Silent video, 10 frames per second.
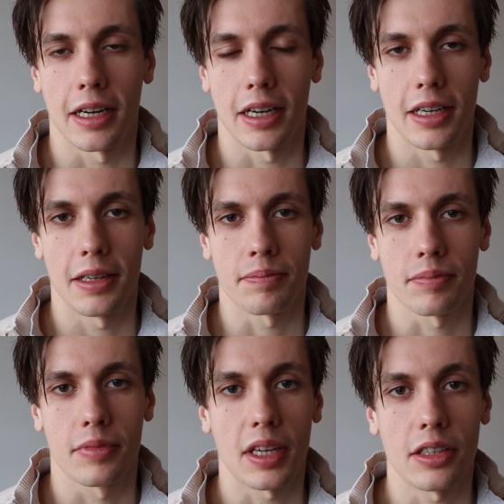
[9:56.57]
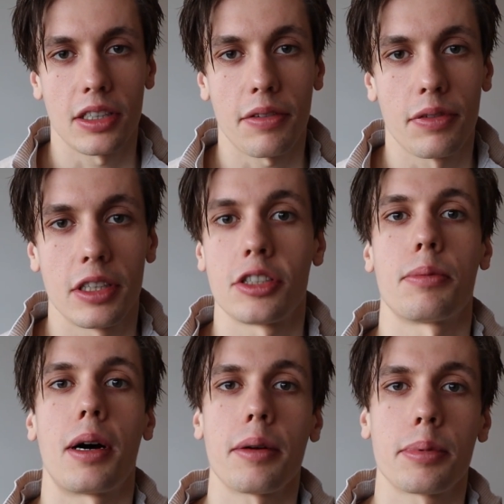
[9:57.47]
There are definitely
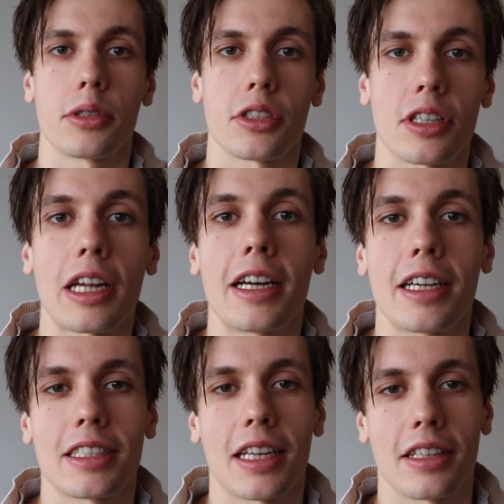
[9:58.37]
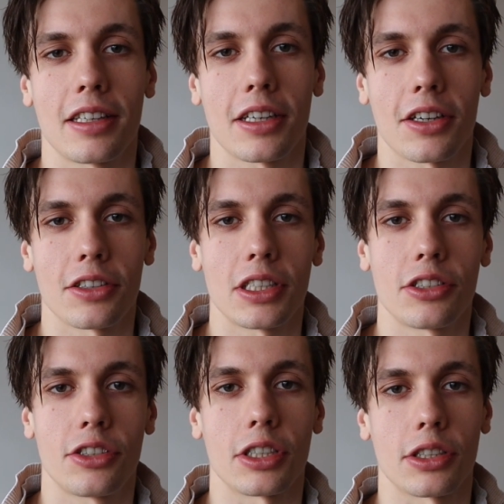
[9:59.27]
some other books that I think are
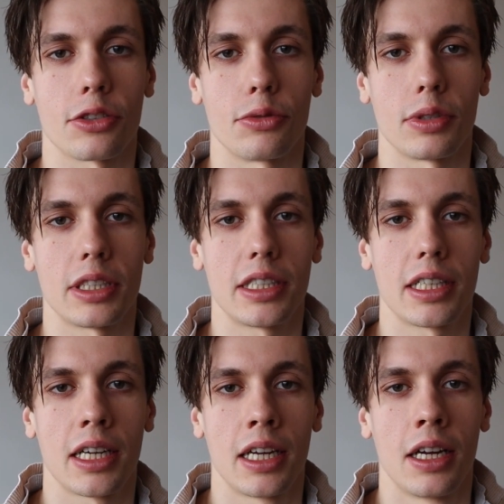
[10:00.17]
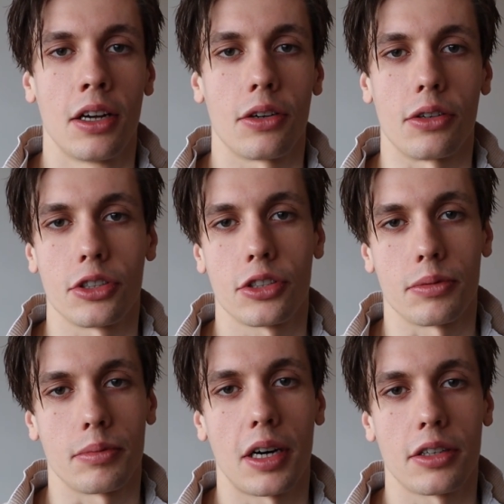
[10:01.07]
interesting to read, or
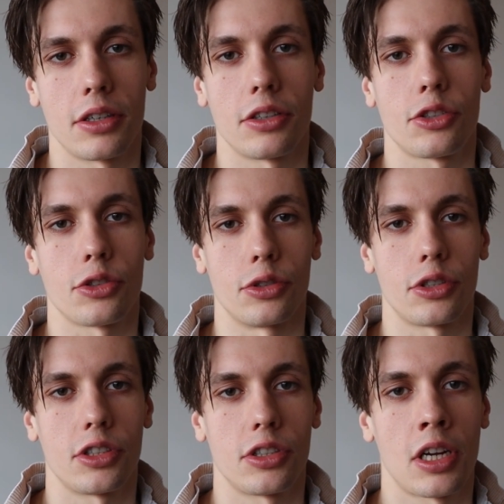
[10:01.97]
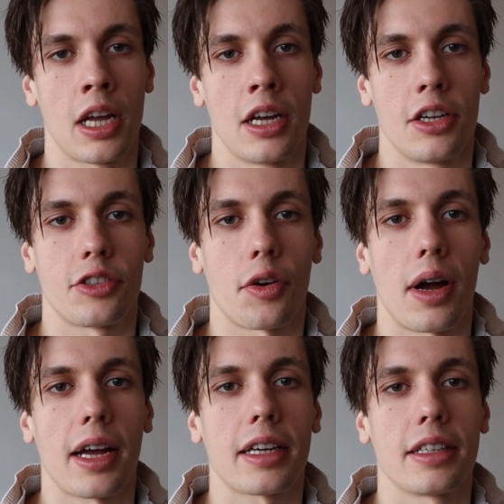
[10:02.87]
some other sources, so
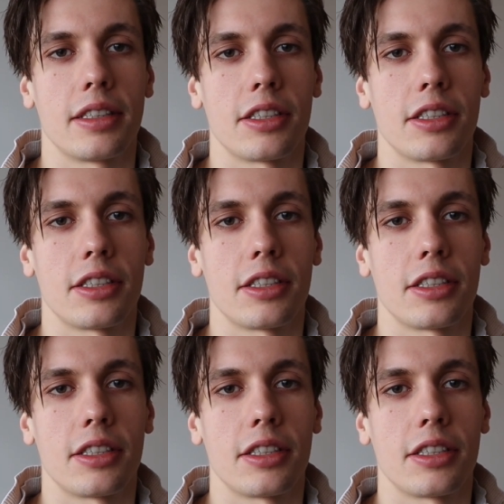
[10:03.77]
I can